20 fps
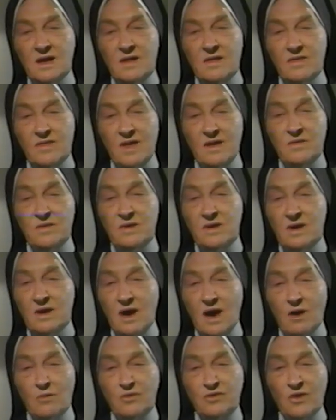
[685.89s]
Then
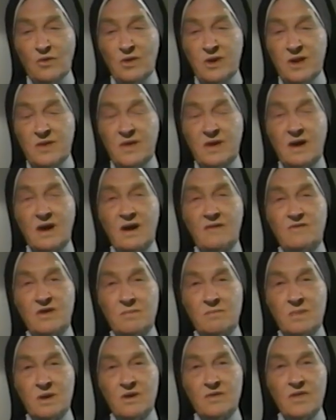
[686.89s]
I was only in the convent a
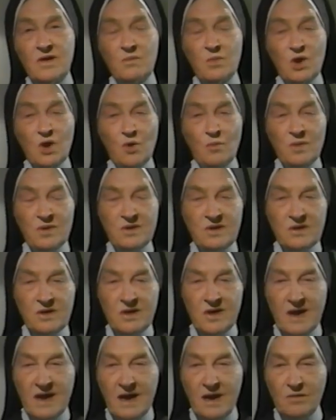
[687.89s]
month, and we opened
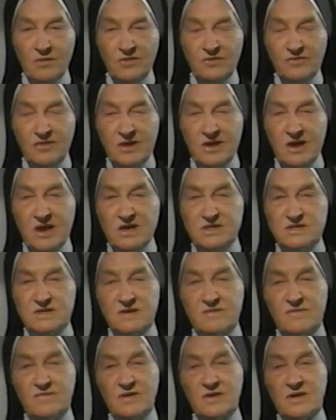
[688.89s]
another house for the aged
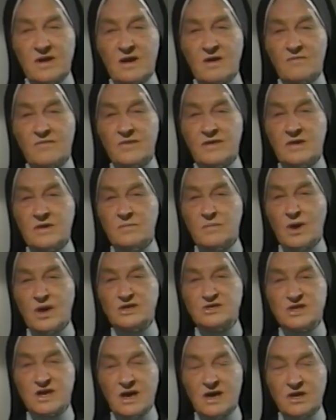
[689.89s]
in Philadelphia. By
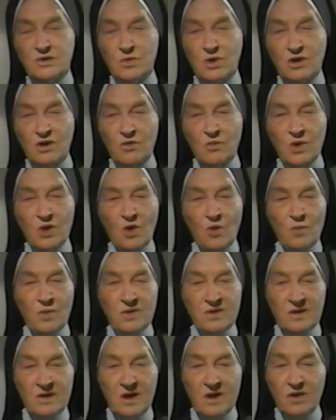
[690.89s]
January, we
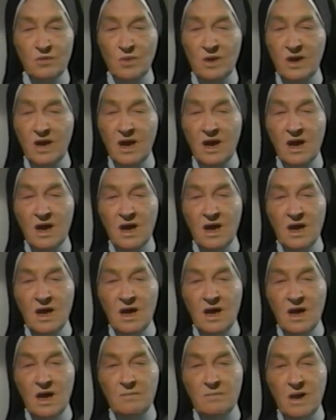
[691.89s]
opened another one.
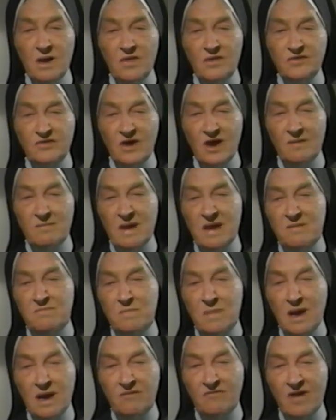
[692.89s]
And by the time I made
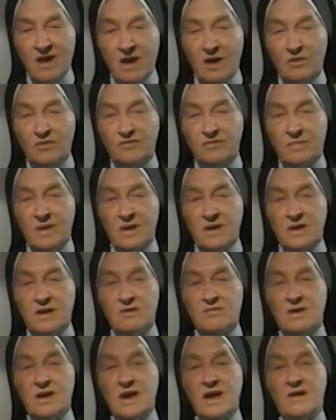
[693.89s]
my vows, about a
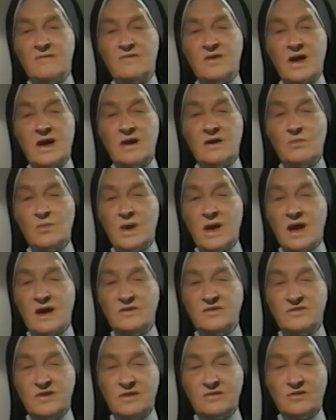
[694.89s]
year and a half later, we
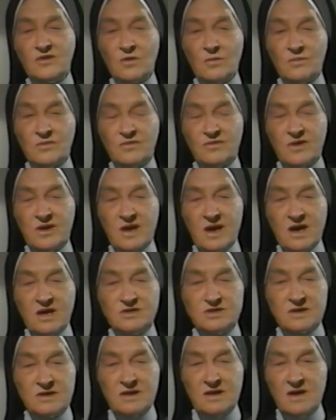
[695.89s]
had six homes for the
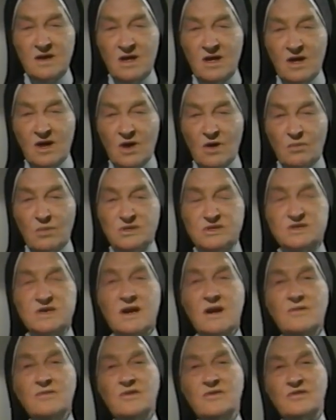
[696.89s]
aged, which
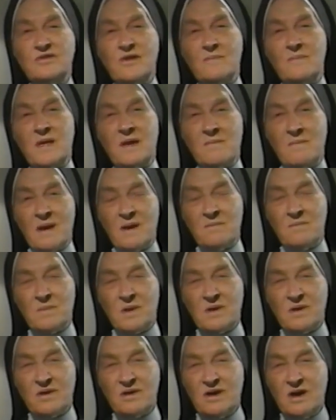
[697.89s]
tells you something about
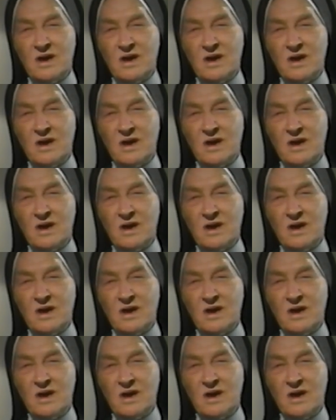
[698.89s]
Mother.